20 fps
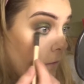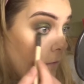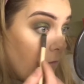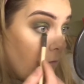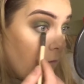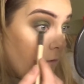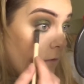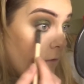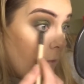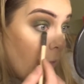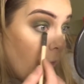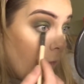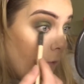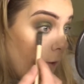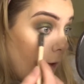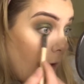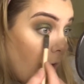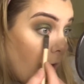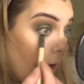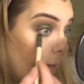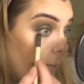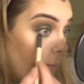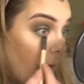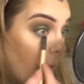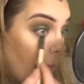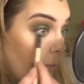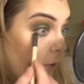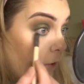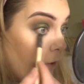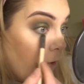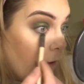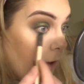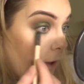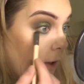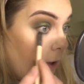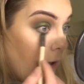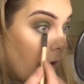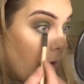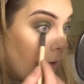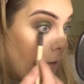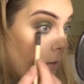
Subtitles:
just to bring a bit more green.